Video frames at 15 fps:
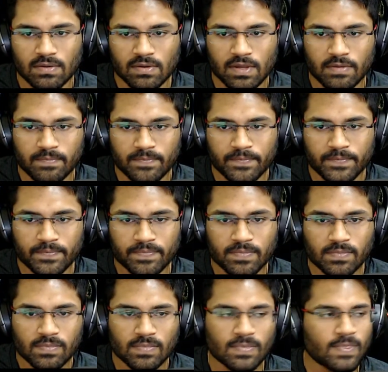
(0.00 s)
Okay,
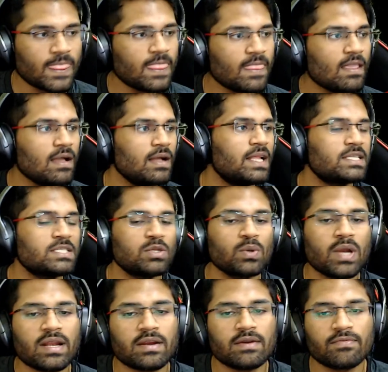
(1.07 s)
let's
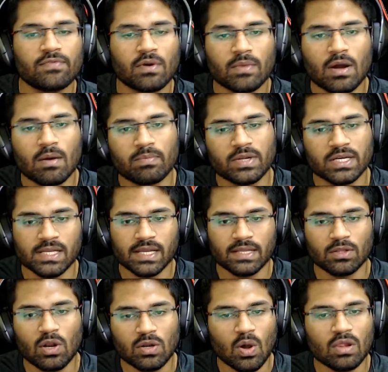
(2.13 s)
look at it from your opponent.
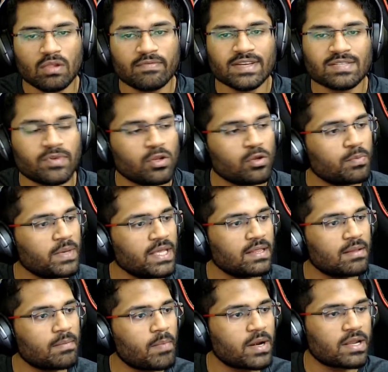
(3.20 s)
Like, not always will you be
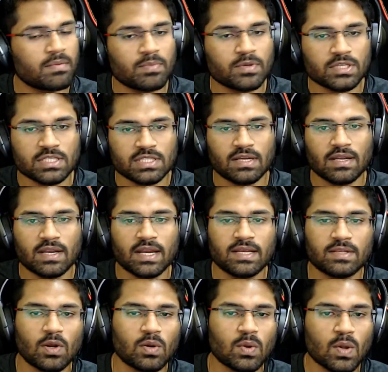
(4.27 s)
in the better position, right?
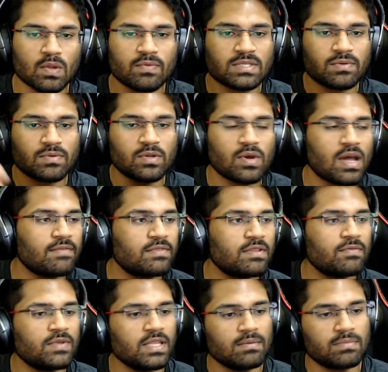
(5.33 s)
Not always will you have
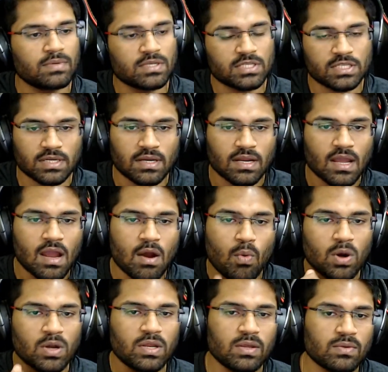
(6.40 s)
the winning position.
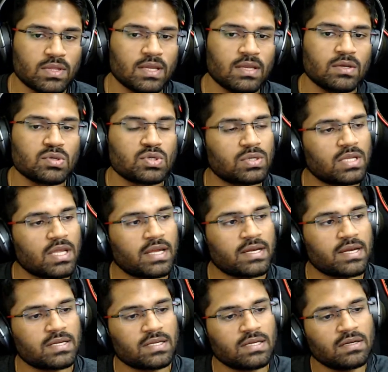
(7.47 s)
What do you think you should
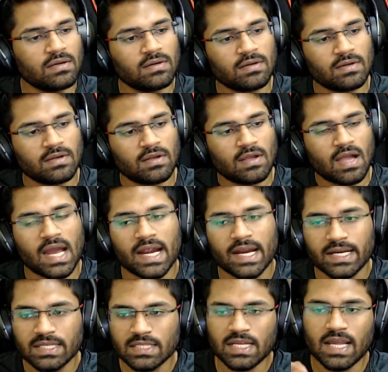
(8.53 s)
target here? I
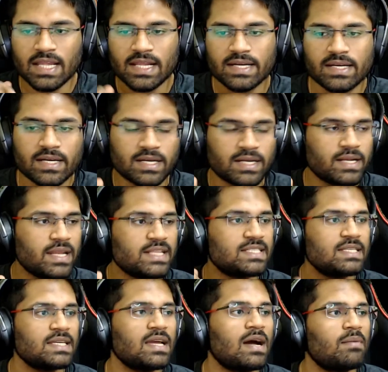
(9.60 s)
had just highlighted, and
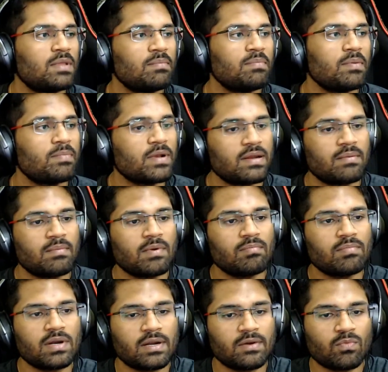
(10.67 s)
let's see how many people
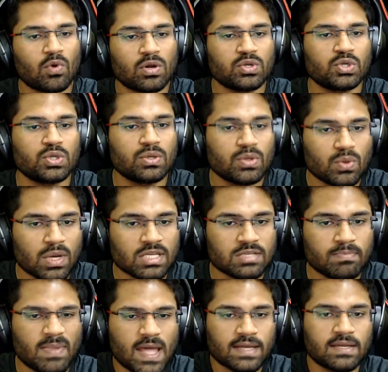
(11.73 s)
remember and what you should do
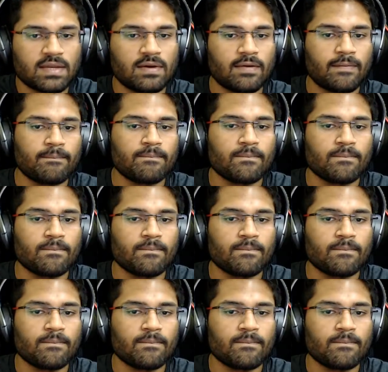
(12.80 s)
as black here.